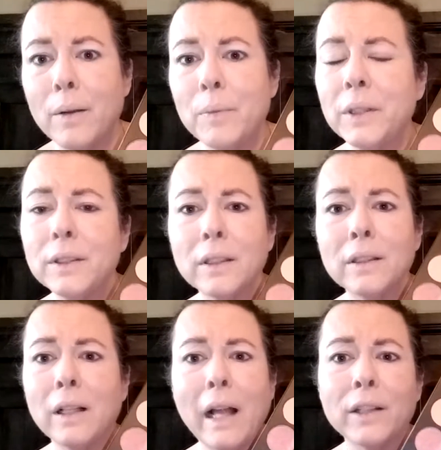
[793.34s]
It's going
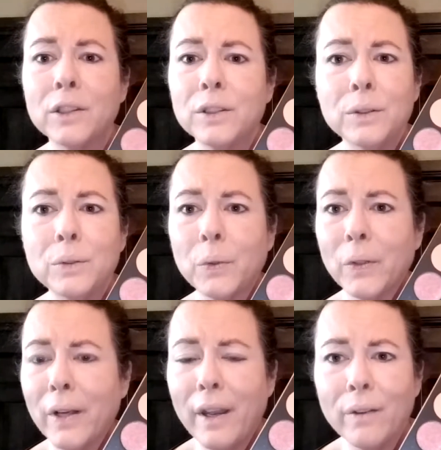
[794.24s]
to last you
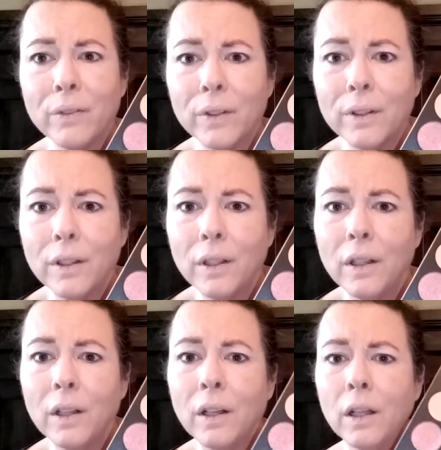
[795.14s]
forever.
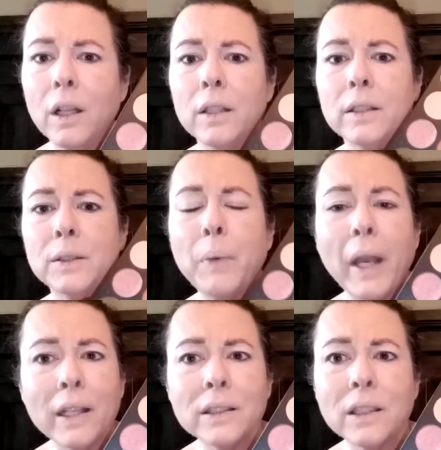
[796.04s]
These
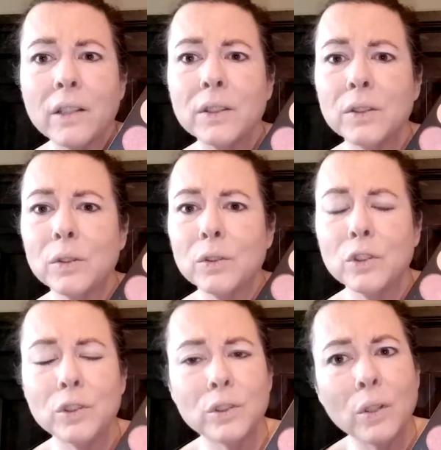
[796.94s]
pan sizes are
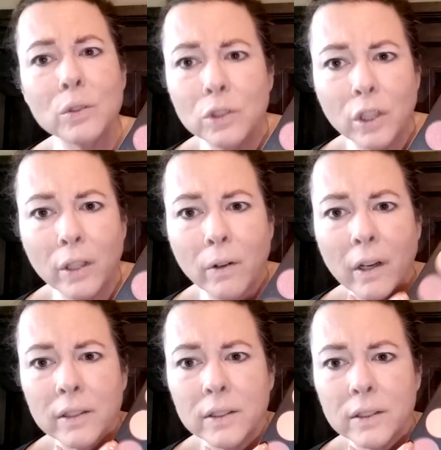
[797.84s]
so
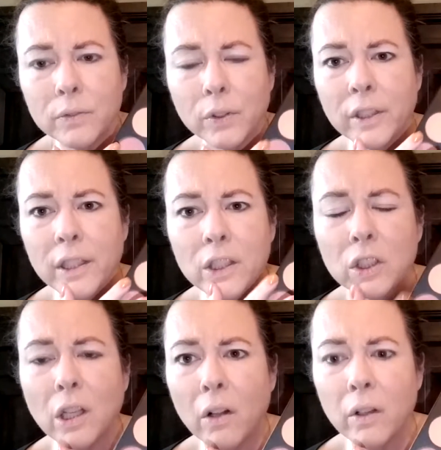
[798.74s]
generous for each
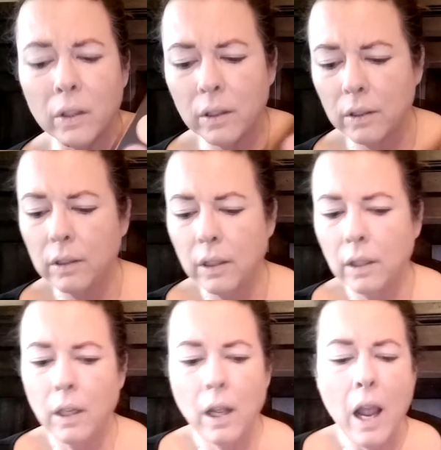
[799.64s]
color.
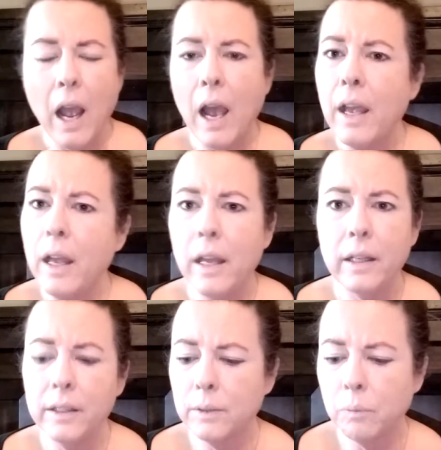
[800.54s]
It
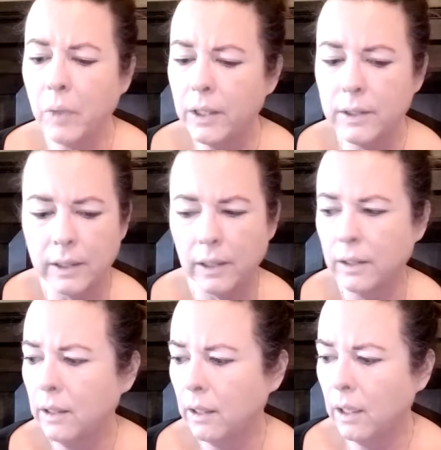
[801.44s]
is amazing.